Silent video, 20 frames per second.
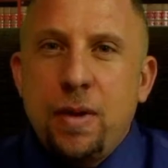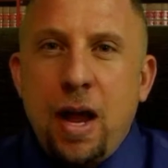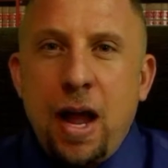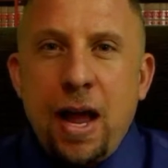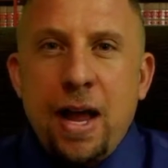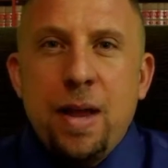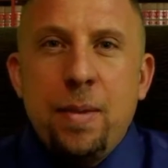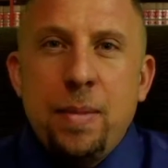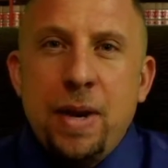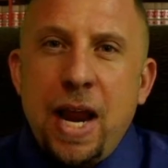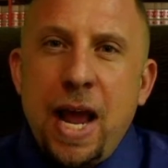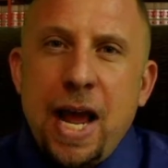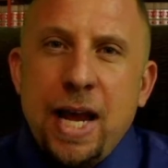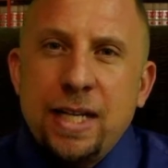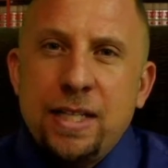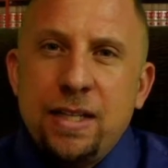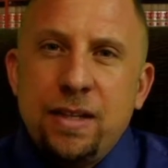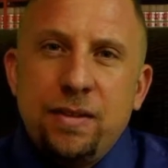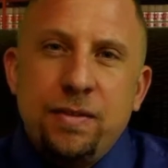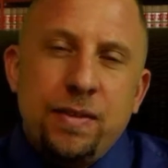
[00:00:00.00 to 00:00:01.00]
I am an
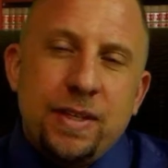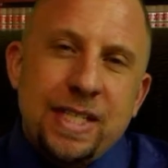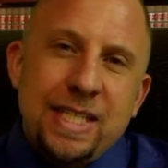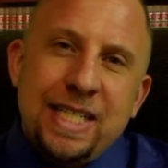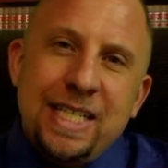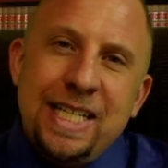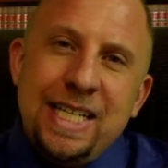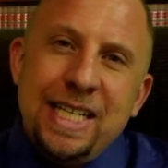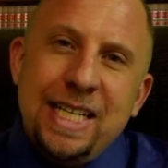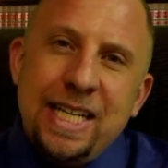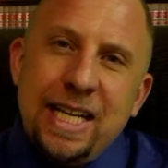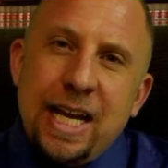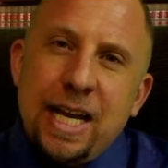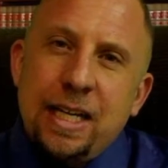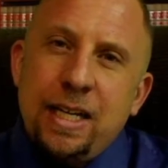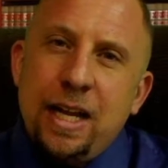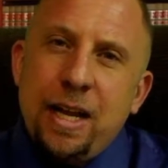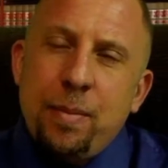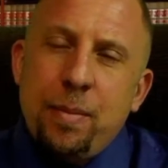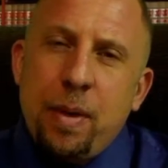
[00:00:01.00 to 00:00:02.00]
active
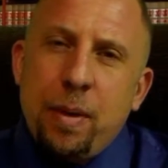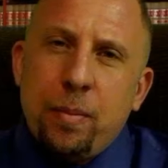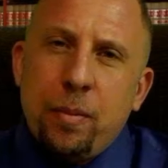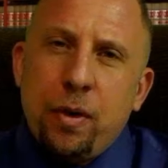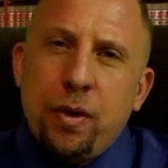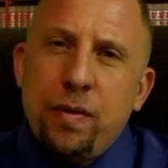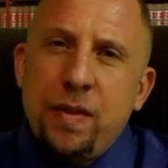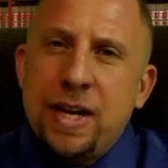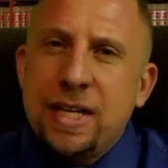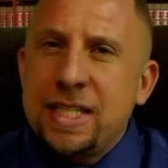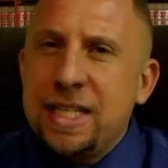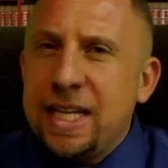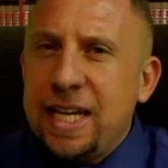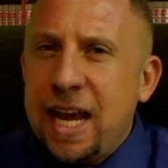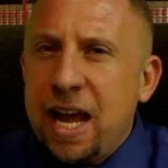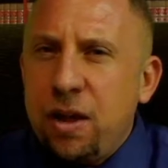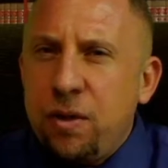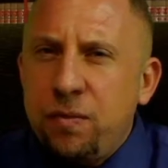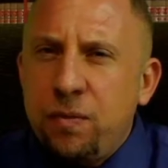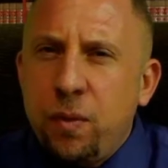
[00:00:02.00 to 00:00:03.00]
CDLA member. That's the
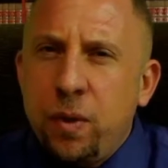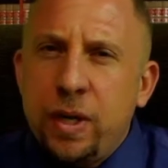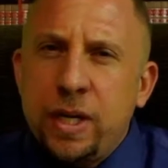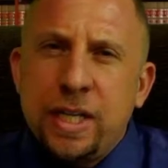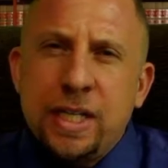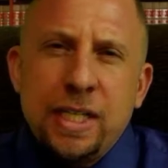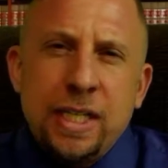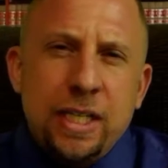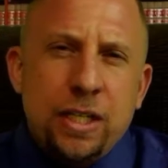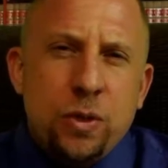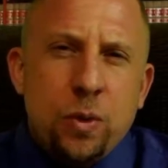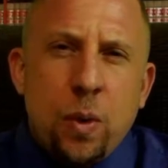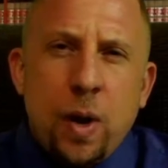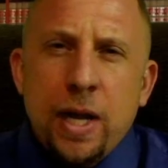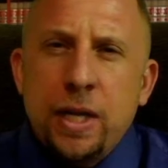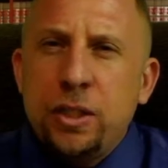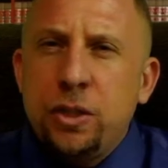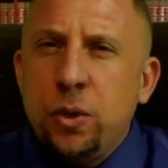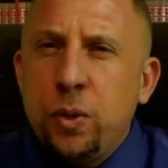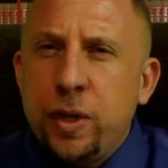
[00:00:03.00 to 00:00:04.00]
California
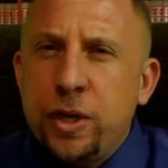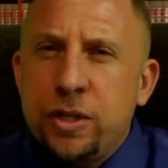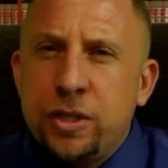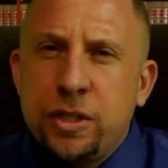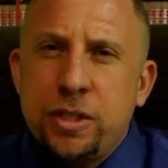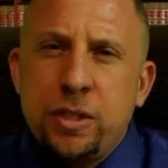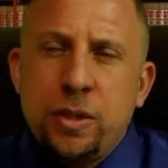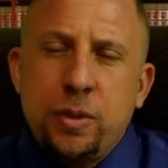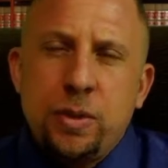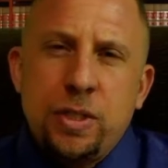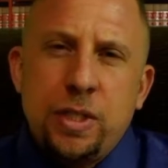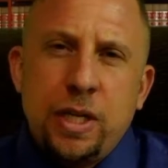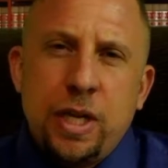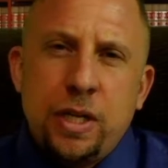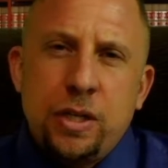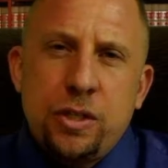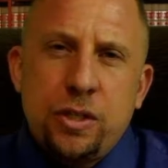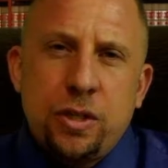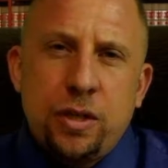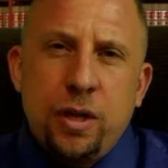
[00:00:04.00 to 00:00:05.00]
DUI Lawyers
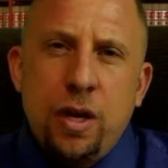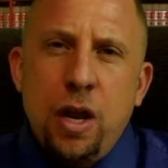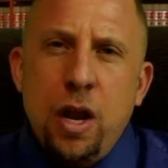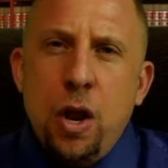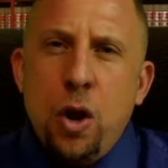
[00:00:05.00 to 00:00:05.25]
Association.